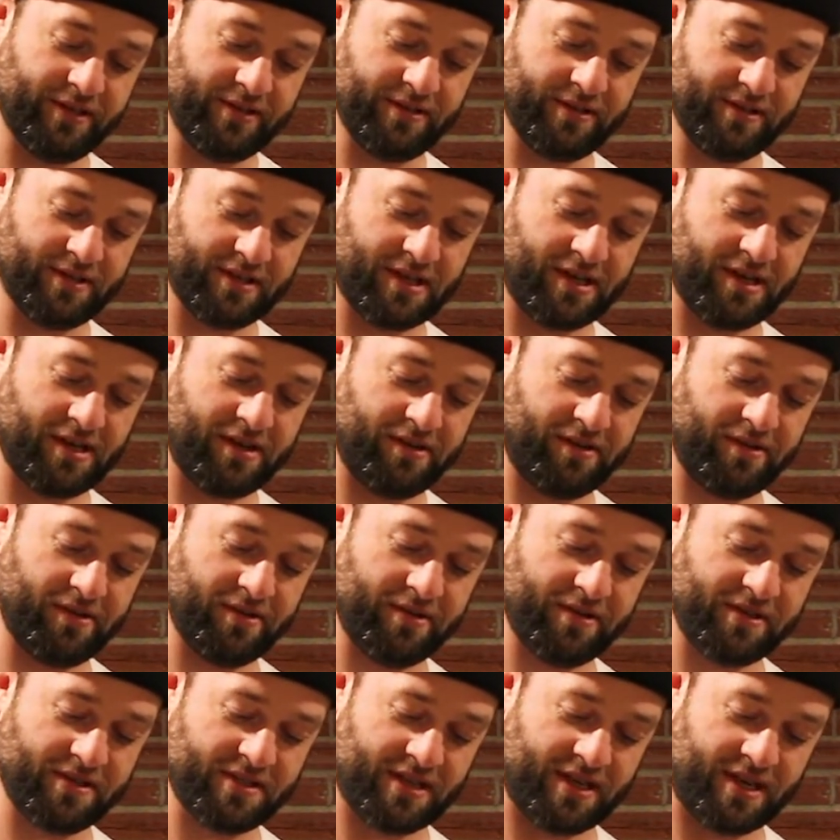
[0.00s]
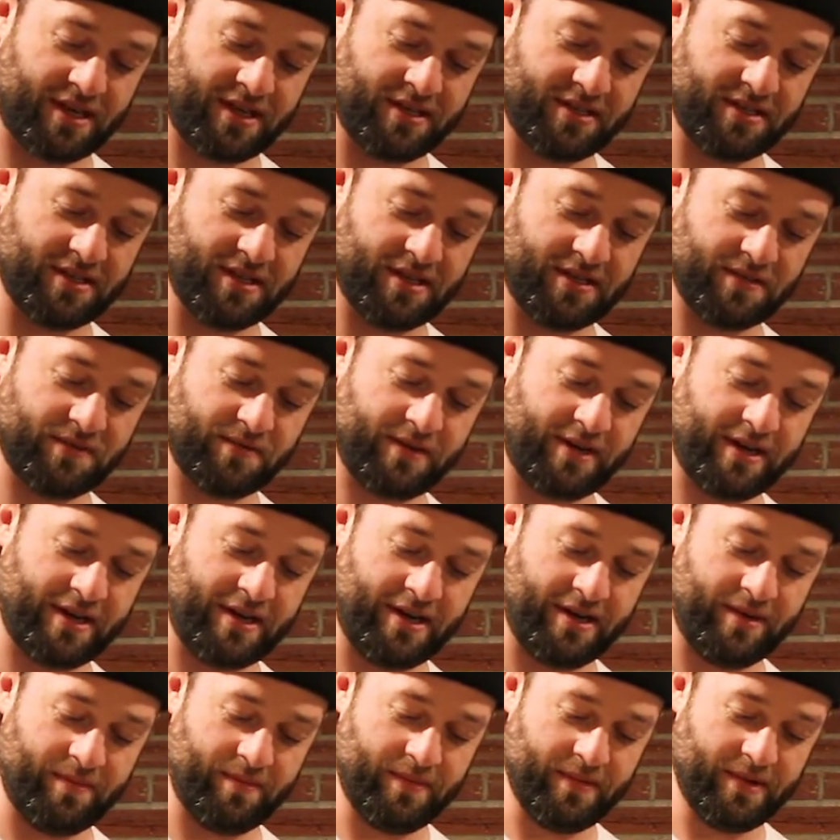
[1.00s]
And it's going to clear those sinuses right
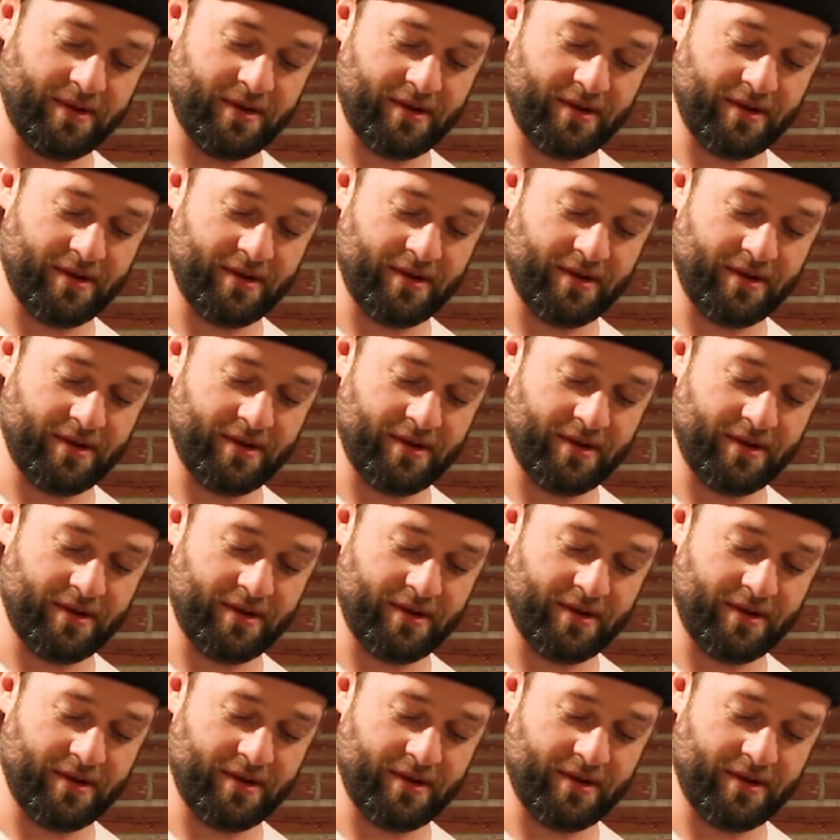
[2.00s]
up.